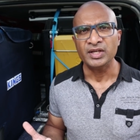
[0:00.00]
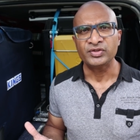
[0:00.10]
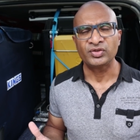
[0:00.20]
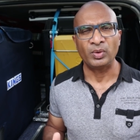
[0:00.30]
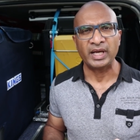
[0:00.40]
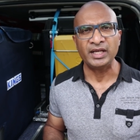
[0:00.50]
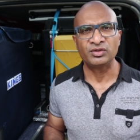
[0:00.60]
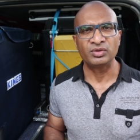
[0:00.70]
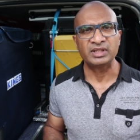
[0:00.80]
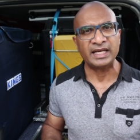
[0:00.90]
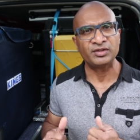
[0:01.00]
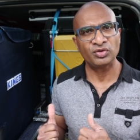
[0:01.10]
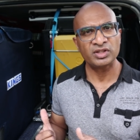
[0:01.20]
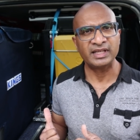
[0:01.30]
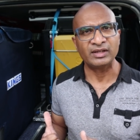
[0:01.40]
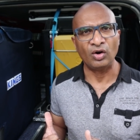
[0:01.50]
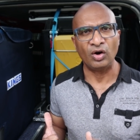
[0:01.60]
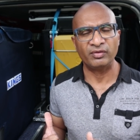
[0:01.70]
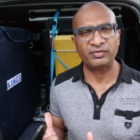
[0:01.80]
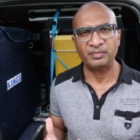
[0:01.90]
So what I do is I switch that
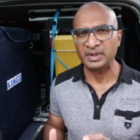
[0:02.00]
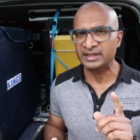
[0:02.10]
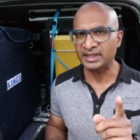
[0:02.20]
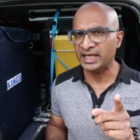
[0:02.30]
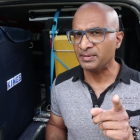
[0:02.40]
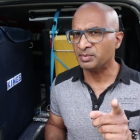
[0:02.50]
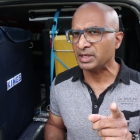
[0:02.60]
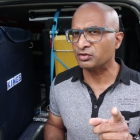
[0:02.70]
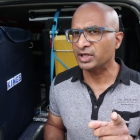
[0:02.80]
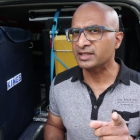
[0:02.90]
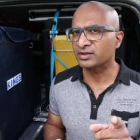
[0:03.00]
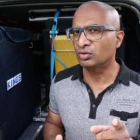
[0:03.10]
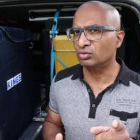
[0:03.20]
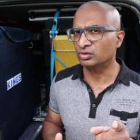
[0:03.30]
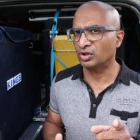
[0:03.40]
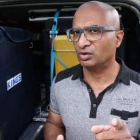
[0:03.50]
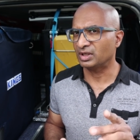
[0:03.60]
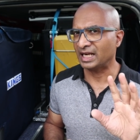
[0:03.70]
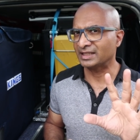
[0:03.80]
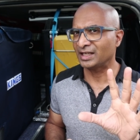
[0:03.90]
off. It still keeps my drinks cool though,
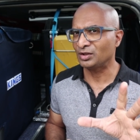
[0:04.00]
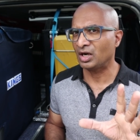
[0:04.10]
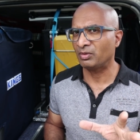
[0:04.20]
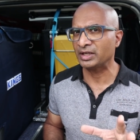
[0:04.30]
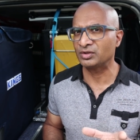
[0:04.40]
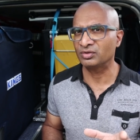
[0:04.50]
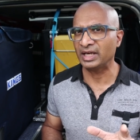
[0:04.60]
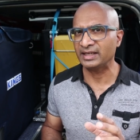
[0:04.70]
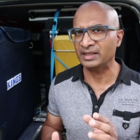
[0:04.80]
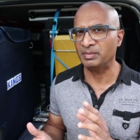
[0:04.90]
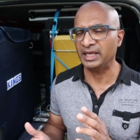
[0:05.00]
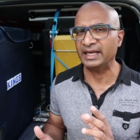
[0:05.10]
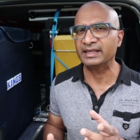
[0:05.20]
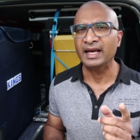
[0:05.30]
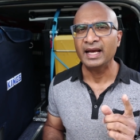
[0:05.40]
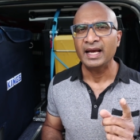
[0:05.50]
and I'll tell you how I do that in a minute.